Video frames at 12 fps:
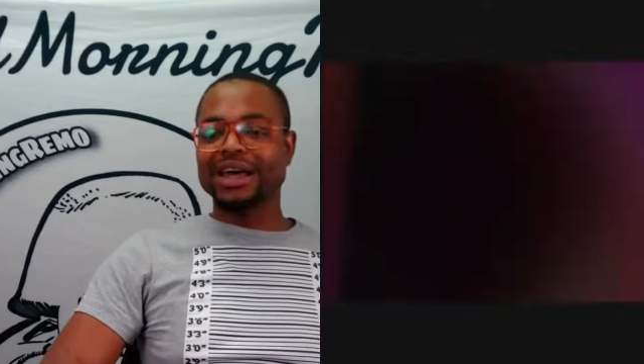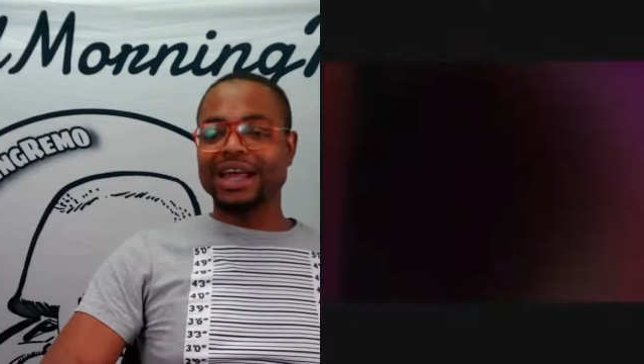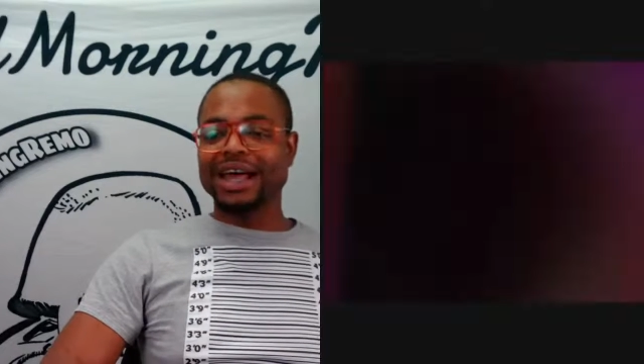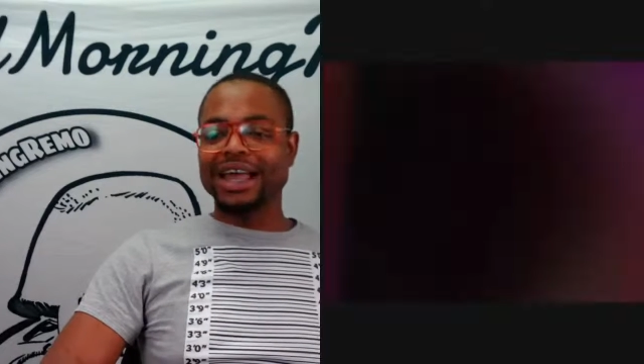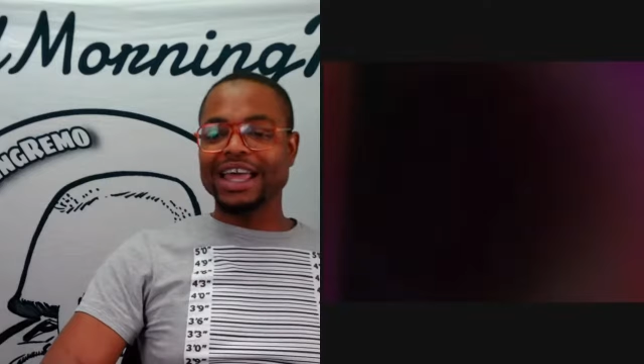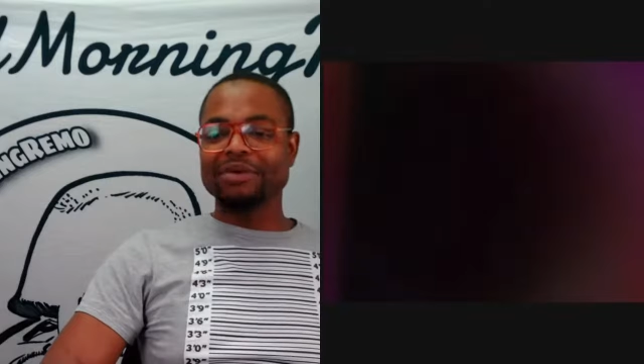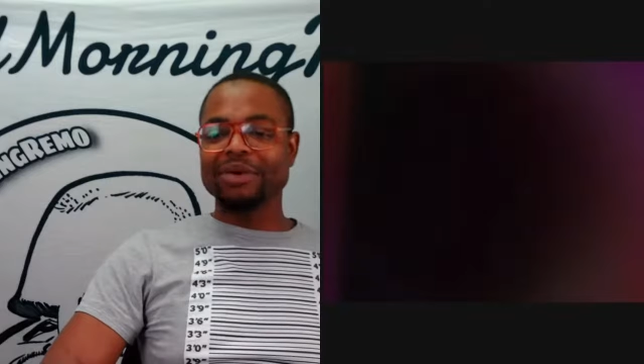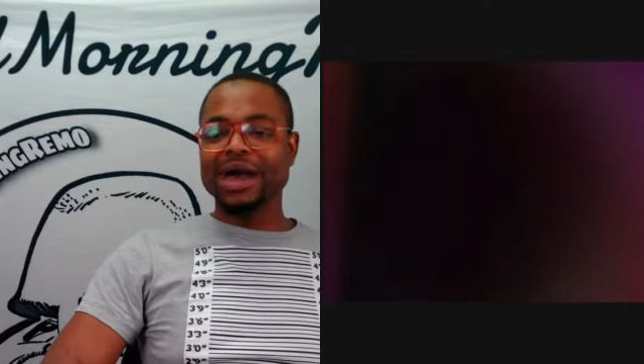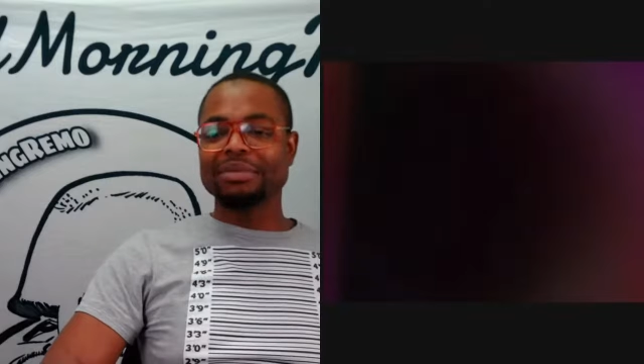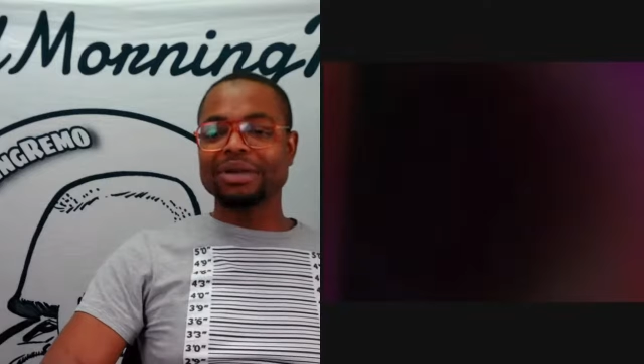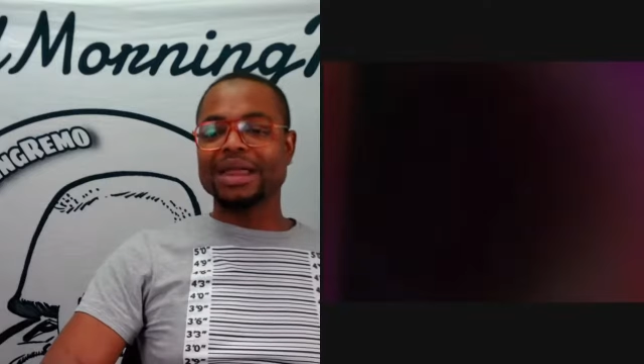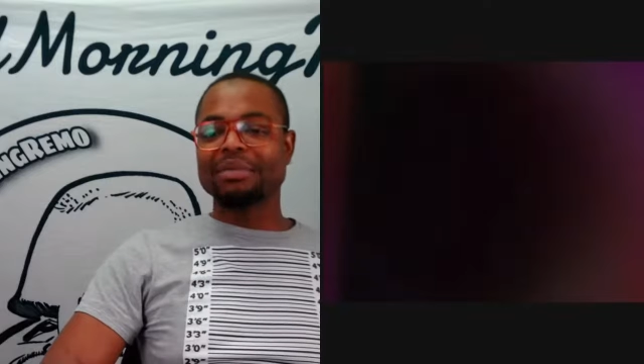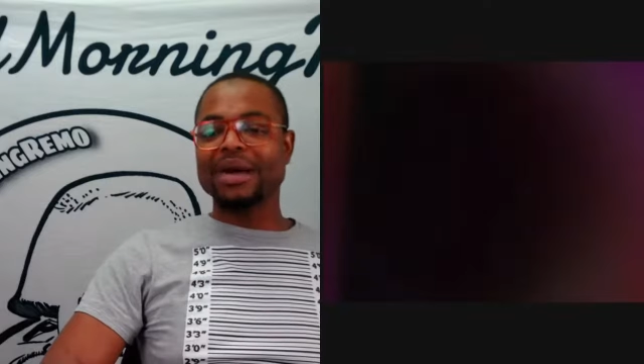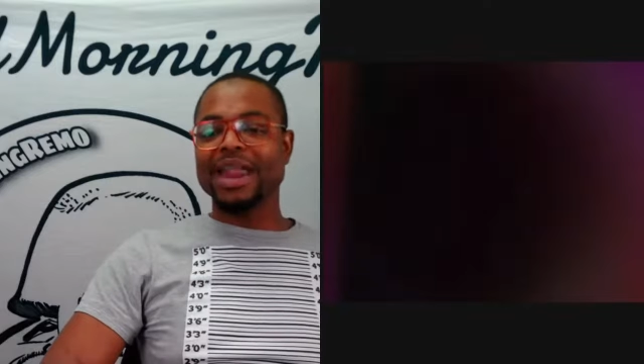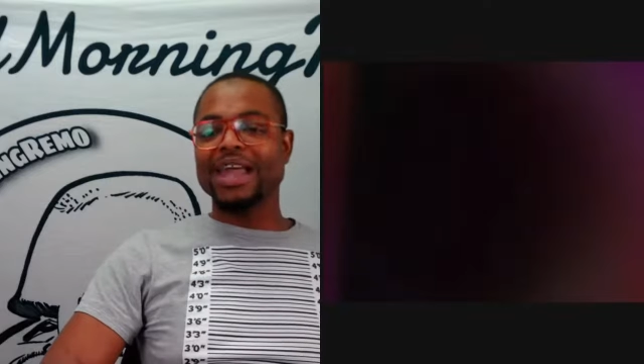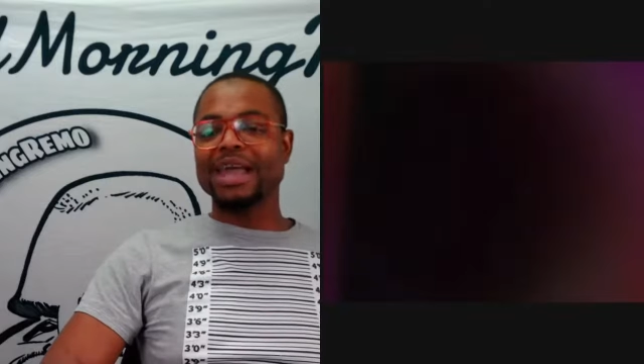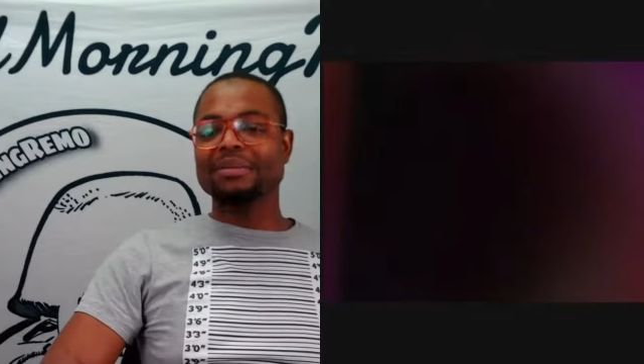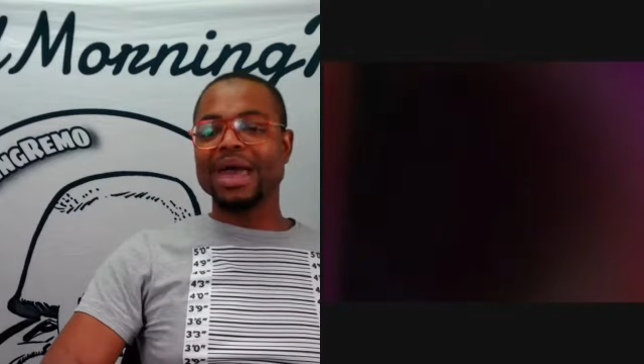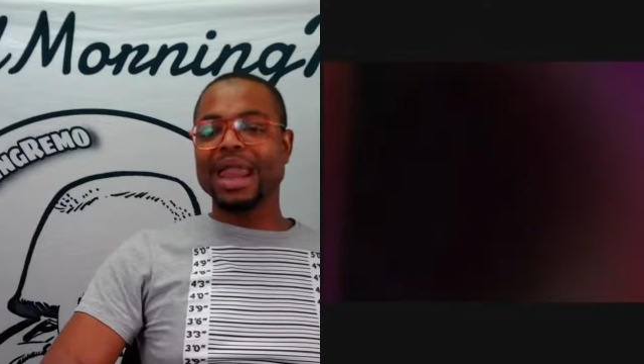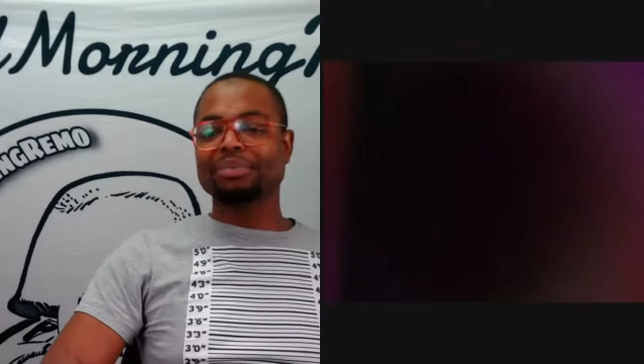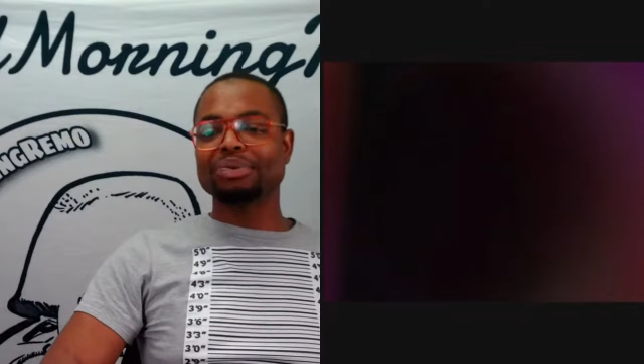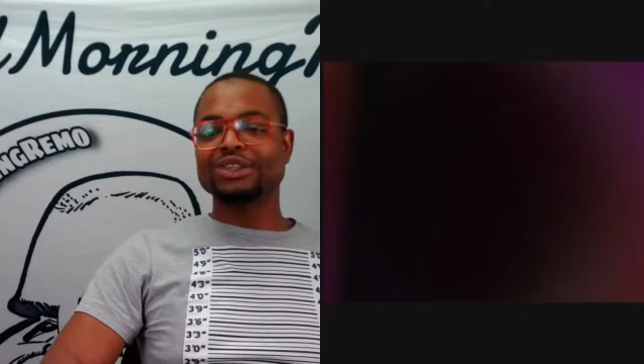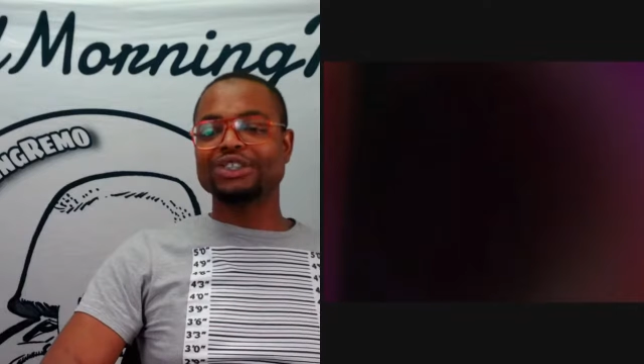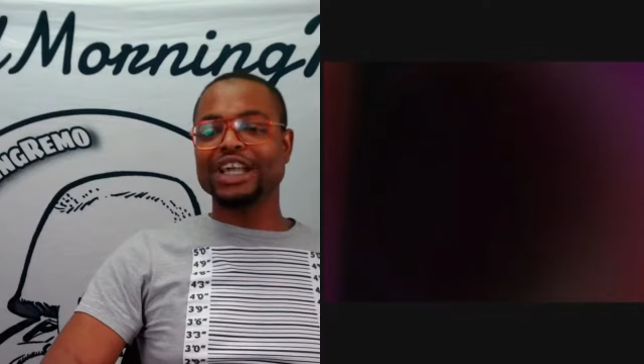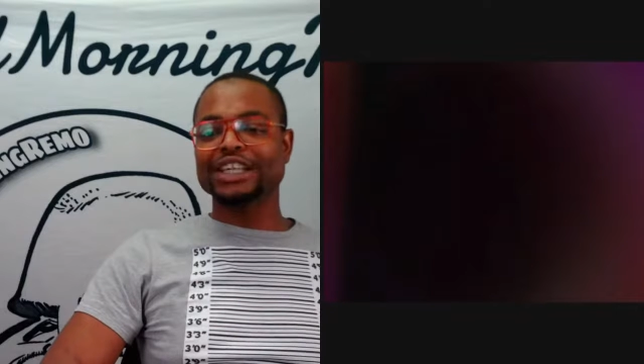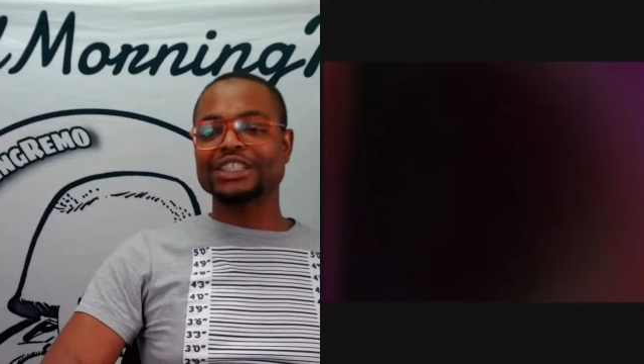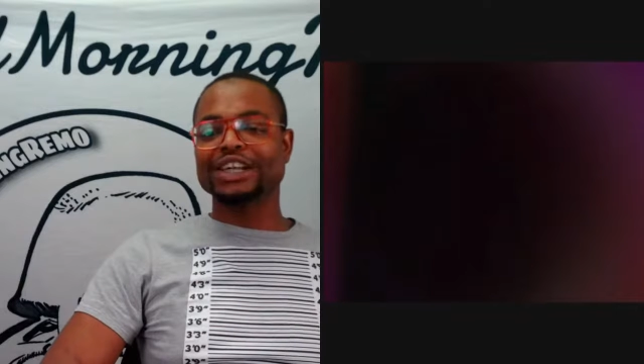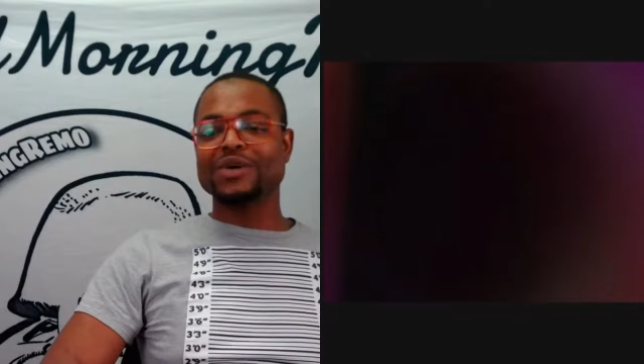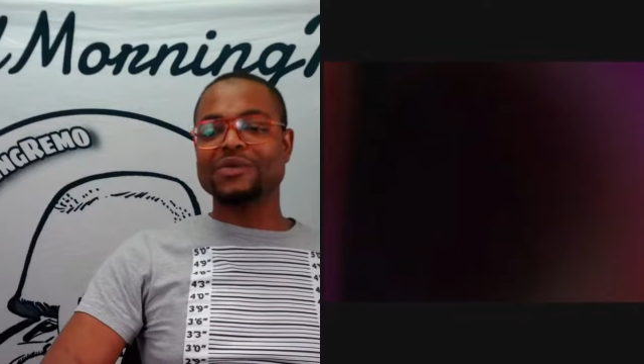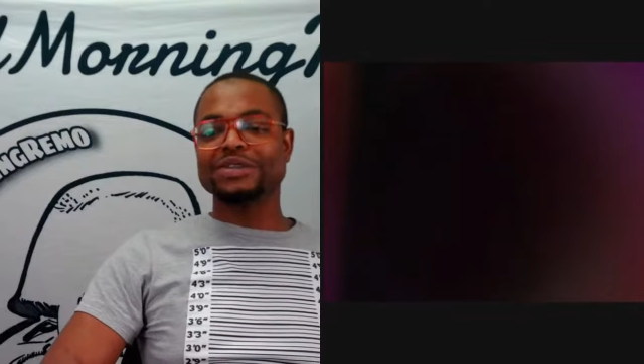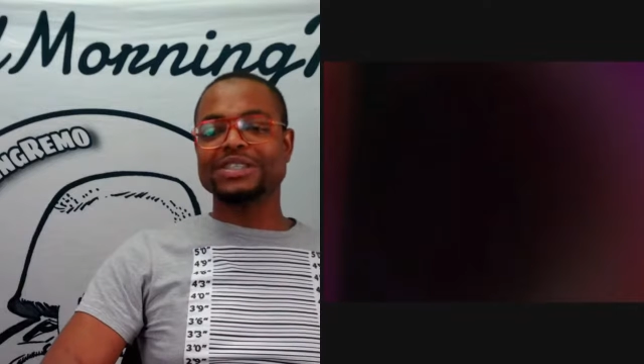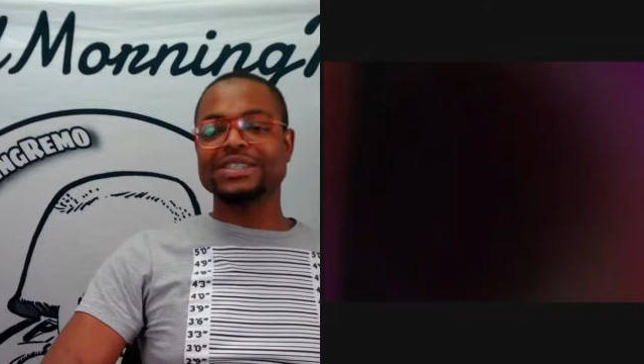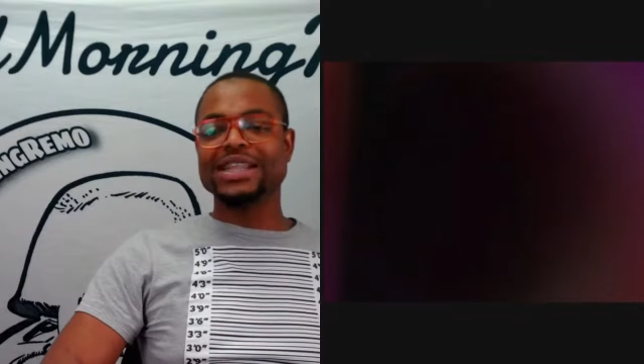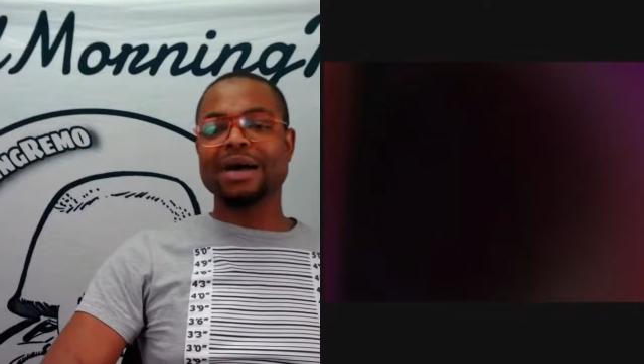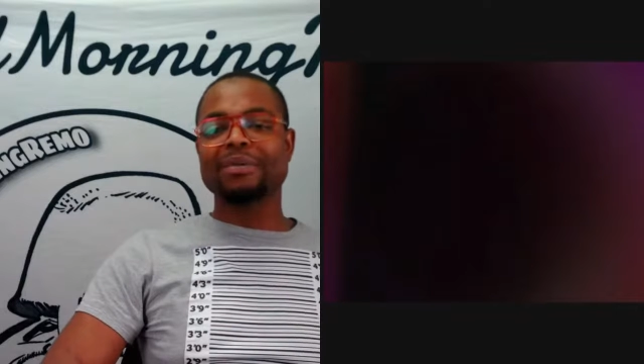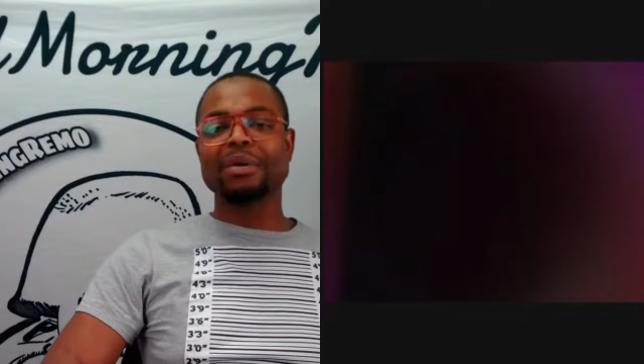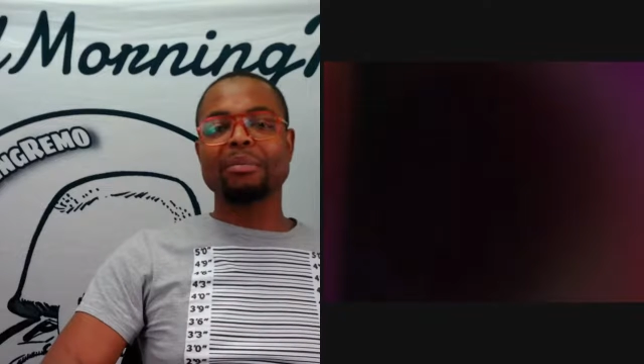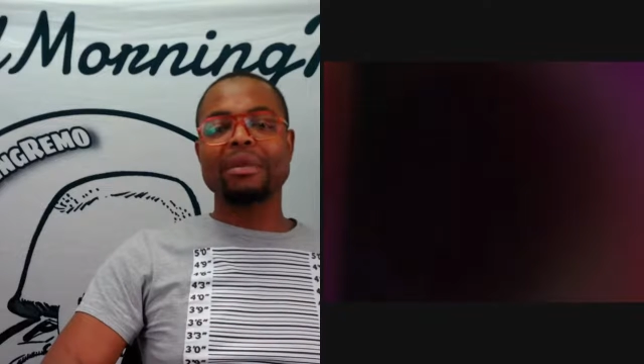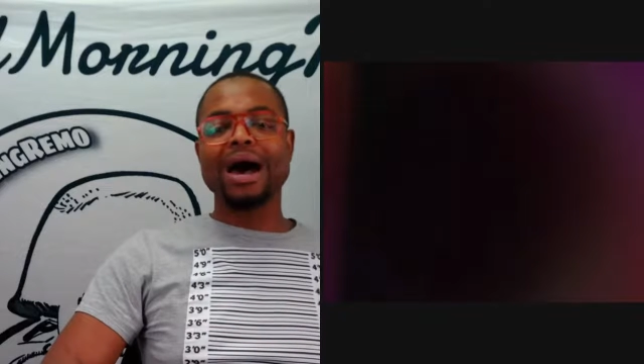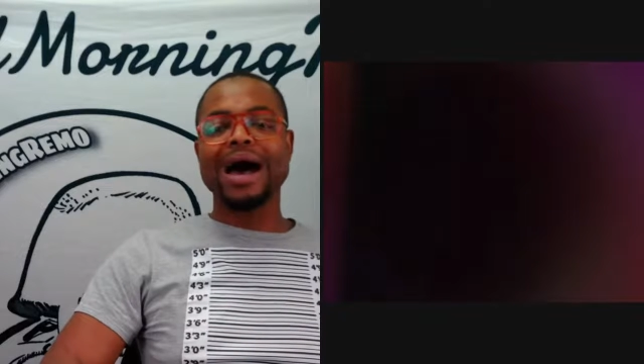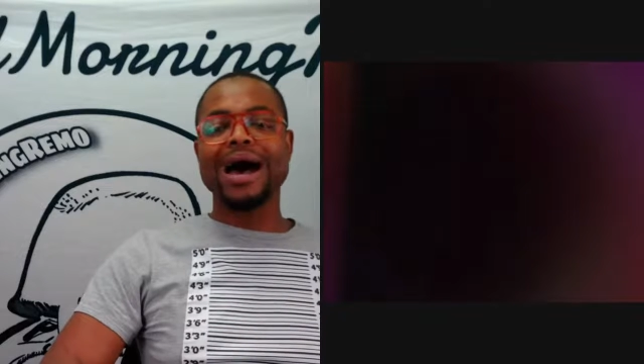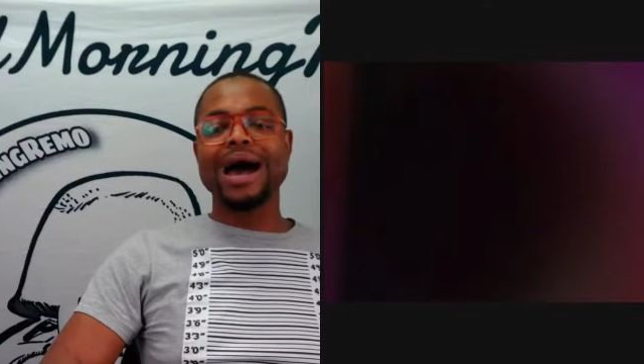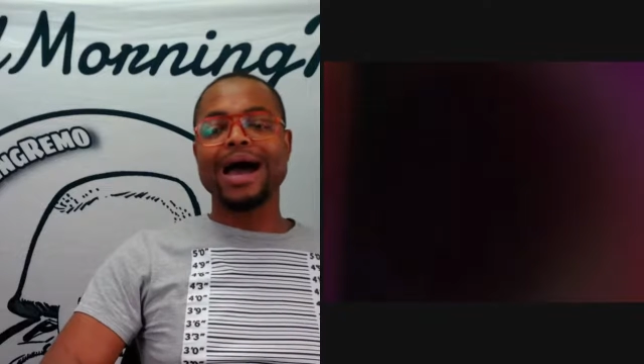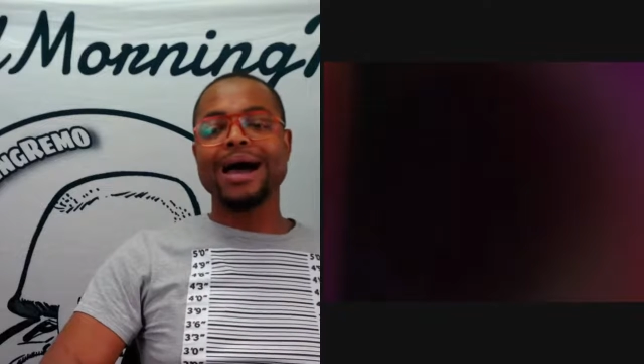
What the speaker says: anyway, I'm gonna get up out of here, man. I appreciate y'all for stopping by.